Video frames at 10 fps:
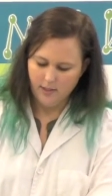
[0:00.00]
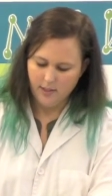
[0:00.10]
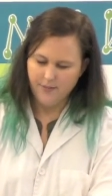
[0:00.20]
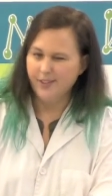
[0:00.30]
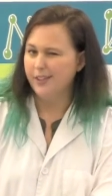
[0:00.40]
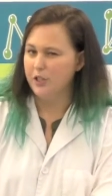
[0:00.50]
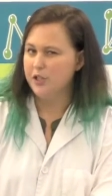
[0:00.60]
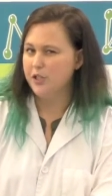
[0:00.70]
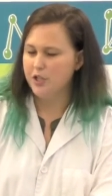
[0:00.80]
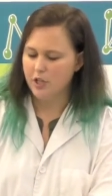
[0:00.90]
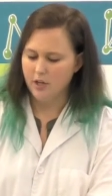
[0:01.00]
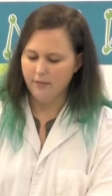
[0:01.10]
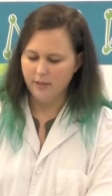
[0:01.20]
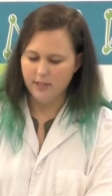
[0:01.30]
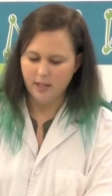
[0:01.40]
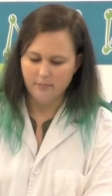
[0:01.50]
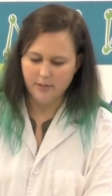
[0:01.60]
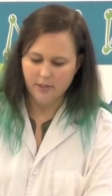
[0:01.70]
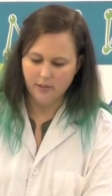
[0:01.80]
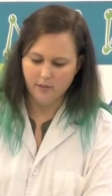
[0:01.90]
Give it a little stir every time
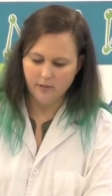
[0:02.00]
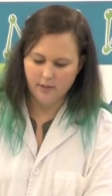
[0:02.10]
too.